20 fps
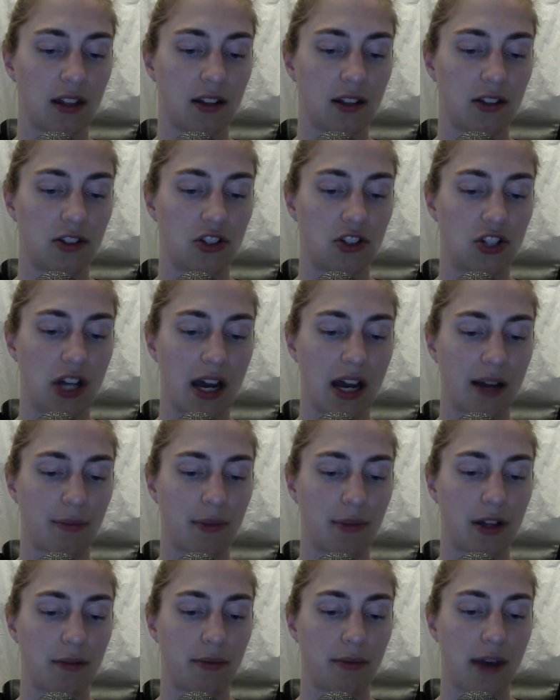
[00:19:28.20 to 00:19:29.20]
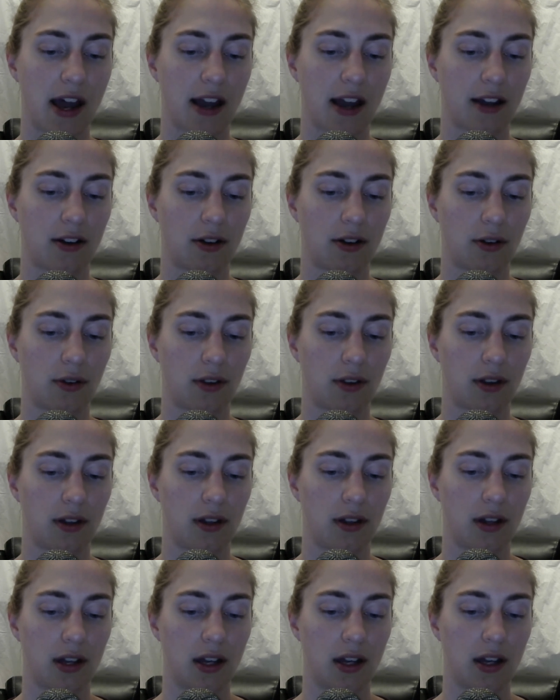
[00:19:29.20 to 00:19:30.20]
Jack bit back an oath.
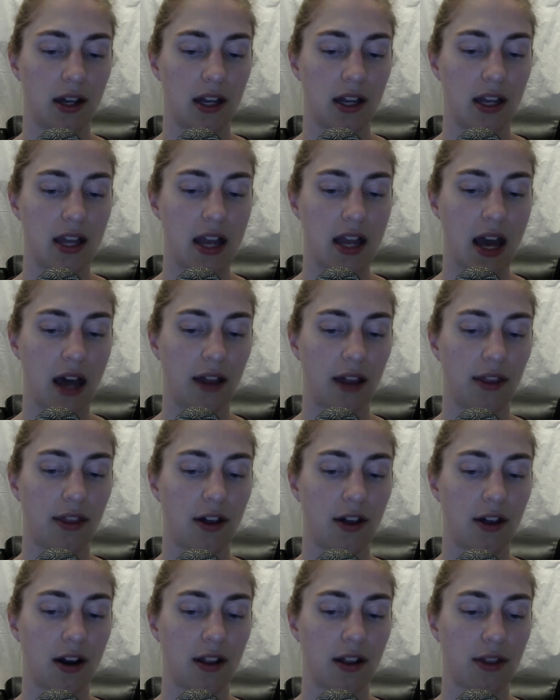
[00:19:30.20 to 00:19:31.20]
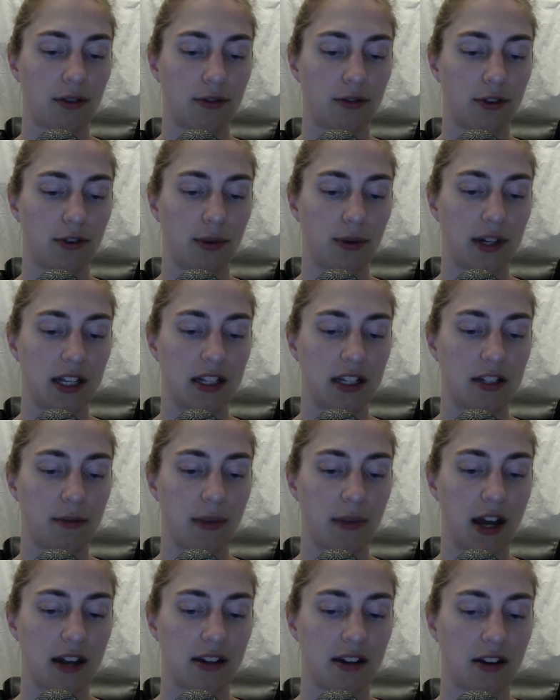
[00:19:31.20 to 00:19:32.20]
He hadn't thought it through when he
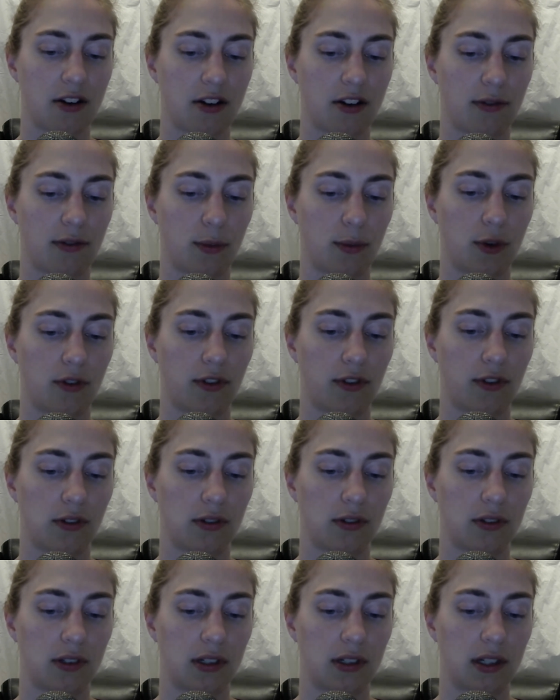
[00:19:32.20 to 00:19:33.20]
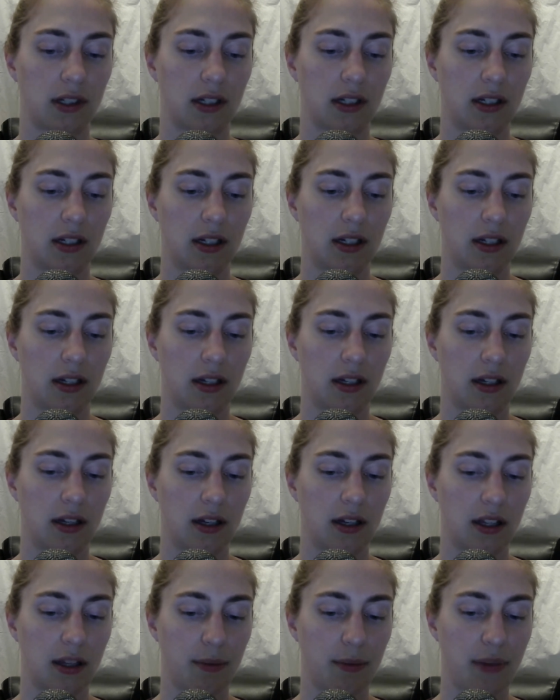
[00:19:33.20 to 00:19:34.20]
demanded her removal.
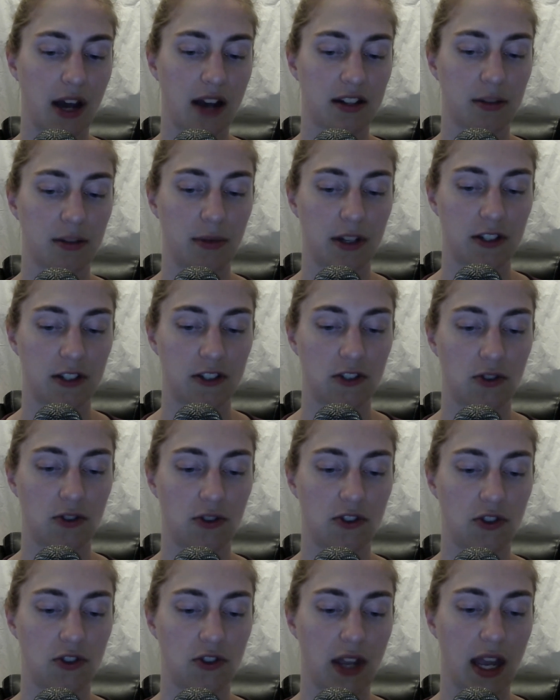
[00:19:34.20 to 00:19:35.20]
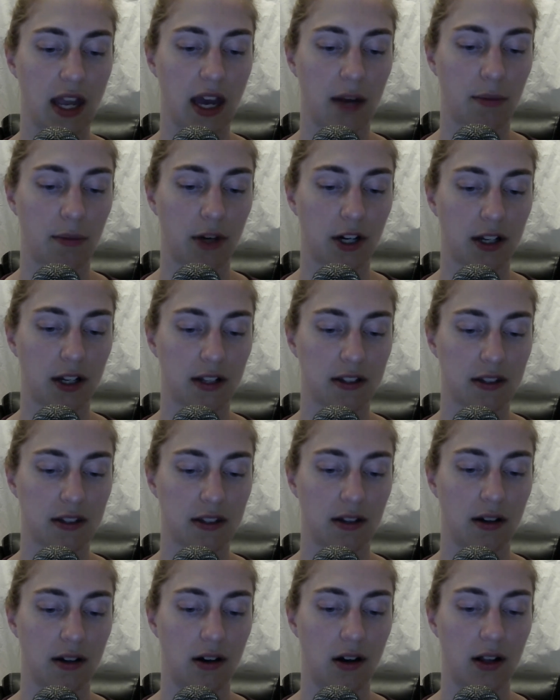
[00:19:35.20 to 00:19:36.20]
Get back to me as soon as you can,
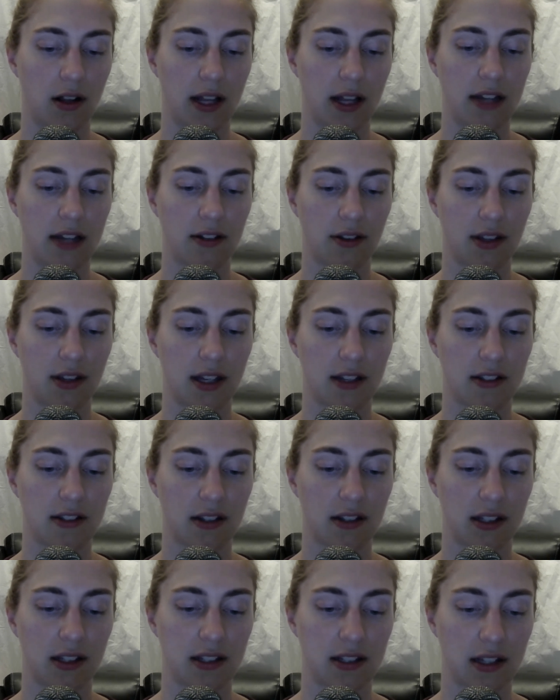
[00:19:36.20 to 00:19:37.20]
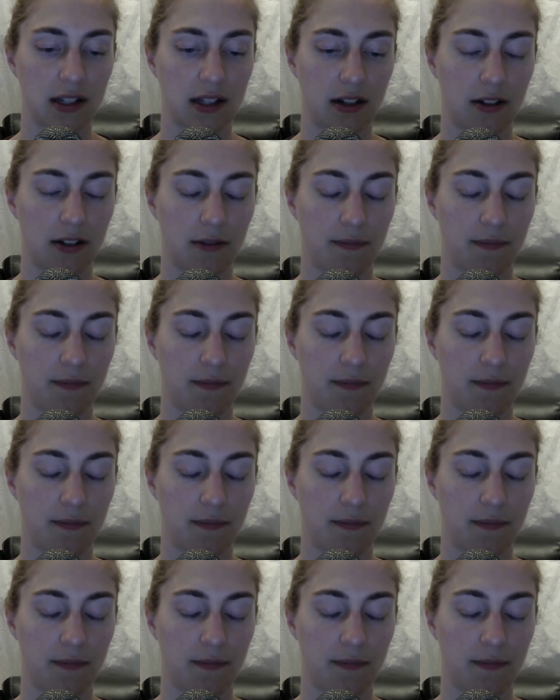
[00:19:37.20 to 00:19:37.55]
Marcus. I'll handle things on this end.